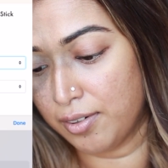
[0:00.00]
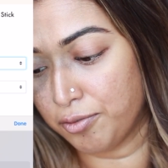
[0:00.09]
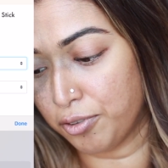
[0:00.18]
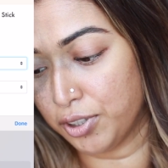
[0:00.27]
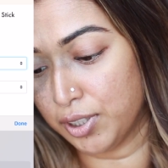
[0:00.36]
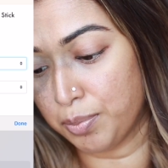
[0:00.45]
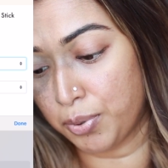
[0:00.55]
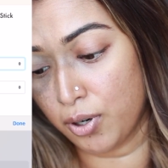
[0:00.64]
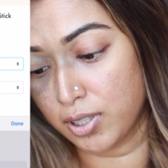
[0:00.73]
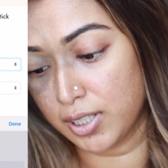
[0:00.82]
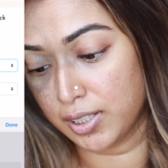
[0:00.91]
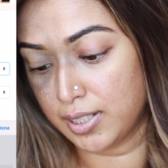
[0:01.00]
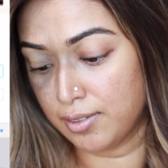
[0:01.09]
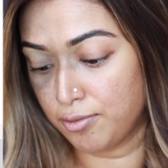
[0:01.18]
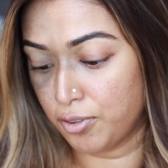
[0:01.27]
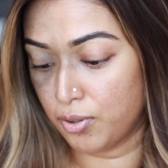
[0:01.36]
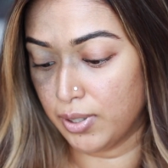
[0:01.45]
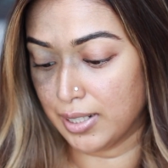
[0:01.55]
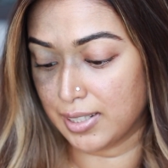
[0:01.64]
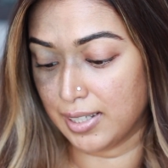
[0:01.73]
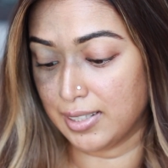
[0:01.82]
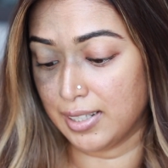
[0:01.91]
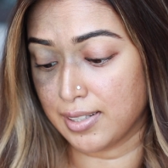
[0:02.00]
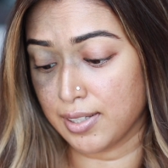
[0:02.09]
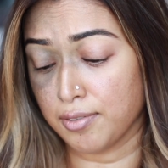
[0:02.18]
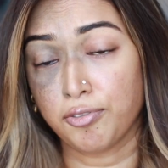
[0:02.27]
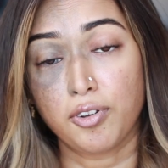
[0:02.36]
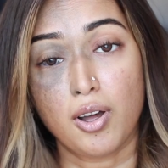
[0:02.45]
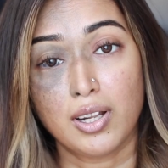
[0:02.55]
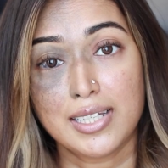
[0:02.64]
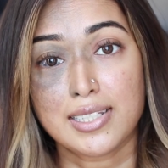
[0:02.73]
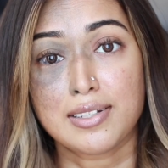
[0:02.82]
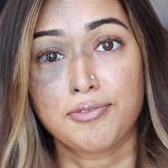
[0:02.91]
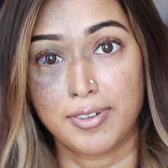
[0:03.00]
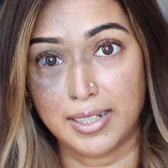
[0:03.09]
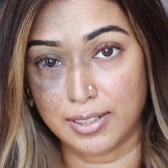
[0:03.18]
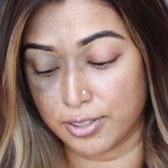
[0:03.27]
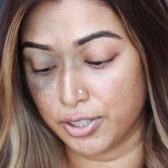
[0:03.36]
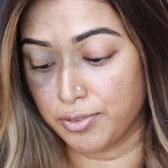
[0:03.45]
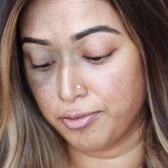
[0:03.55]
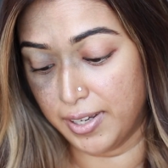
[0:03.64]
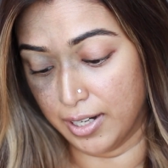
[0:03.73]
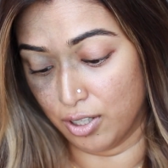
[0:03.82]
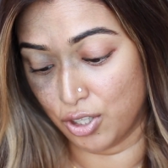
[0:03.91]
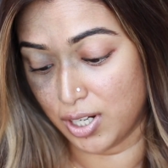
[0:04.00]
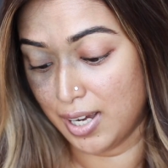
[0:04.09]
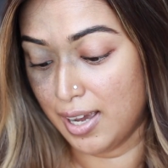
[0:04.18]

for the product info, it says it's a flawless filtered finish.